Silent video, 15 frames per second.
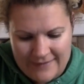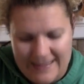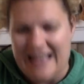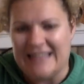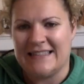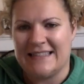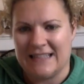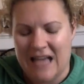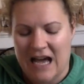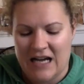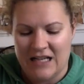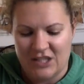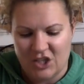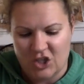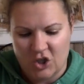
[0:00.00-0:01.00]
That's the
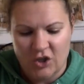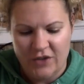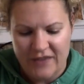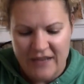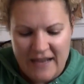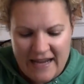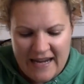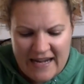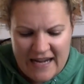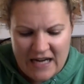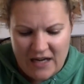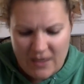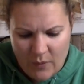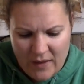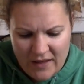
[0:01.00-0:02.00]
God's truth. He
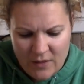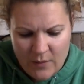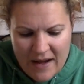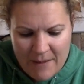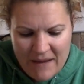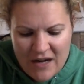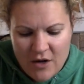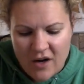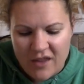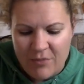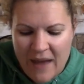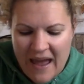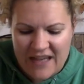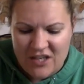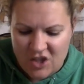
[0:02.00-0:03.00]
nearly willed away my north
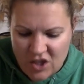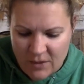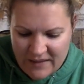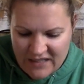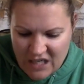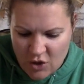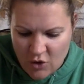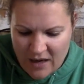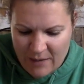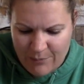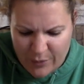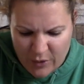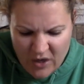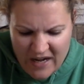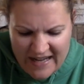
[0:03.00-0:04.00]
pasture, but he knew I'd
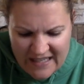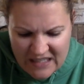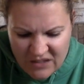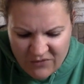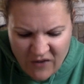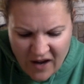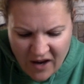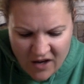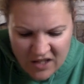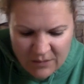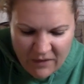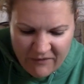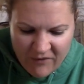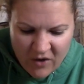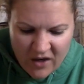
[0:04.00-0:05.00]
break his fingers
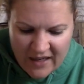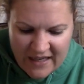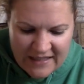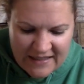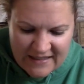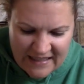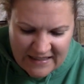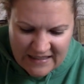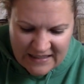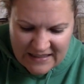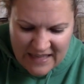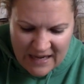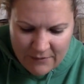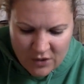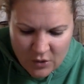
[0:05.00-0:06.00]
before he'd set his
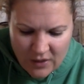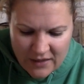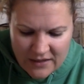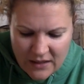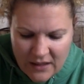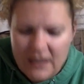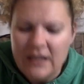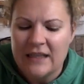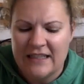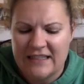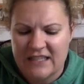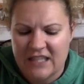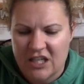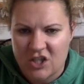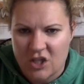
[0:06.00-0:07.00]
name to it.
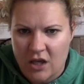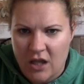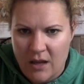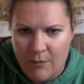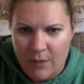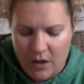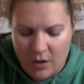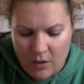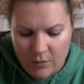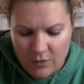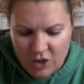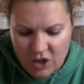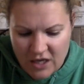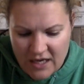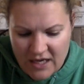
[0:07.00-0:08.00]
Let's get your lumber home,
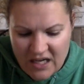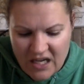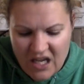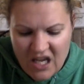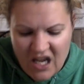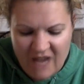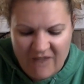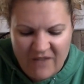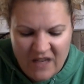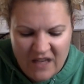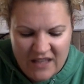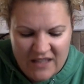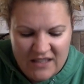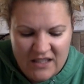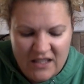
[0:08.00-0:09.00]
John. I feel
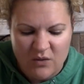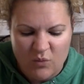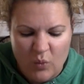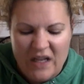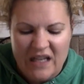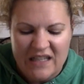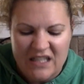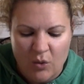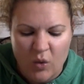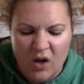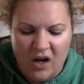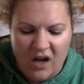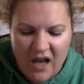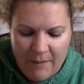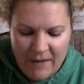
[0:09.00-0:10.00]
a sudden will to
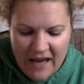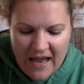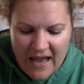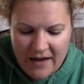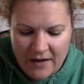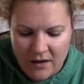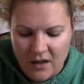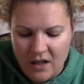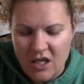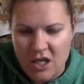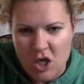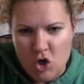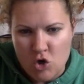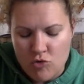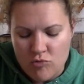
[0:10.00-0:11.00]
work coming on.
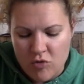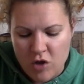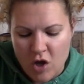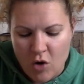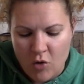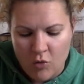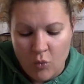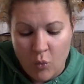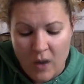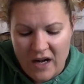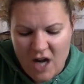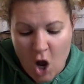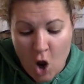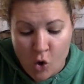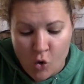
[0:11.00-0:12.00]
You load
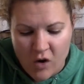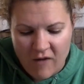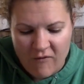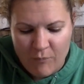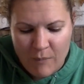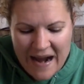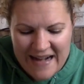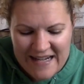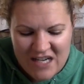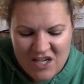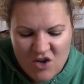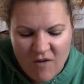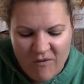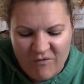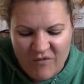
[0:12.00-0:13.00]
1 oak of mine,
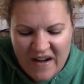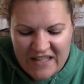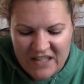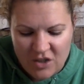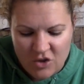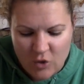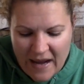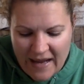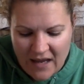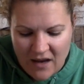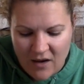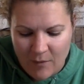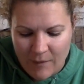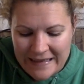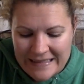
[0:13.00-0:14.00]
and you'll fight to drag it
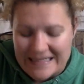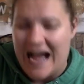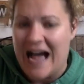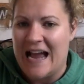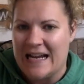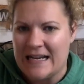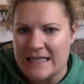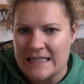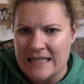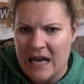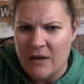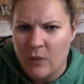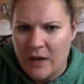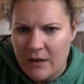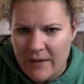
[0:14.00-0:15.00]
home. Aye,
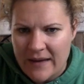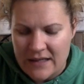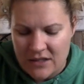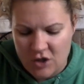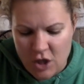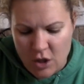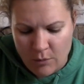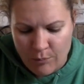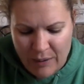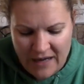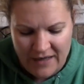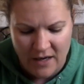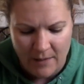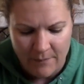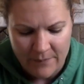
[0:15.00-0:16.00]
and we'll win too,
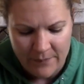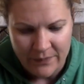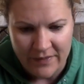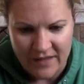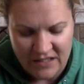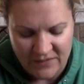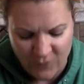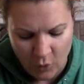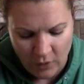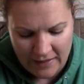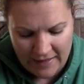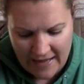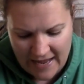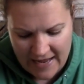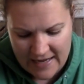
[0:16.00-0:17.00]
Putnam, this fool
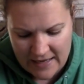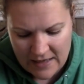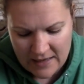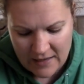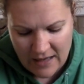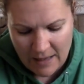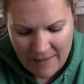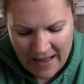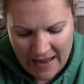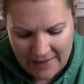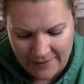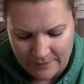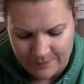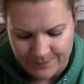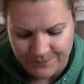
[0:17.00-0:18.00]
and I. Come
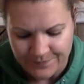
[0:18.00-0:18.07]
on.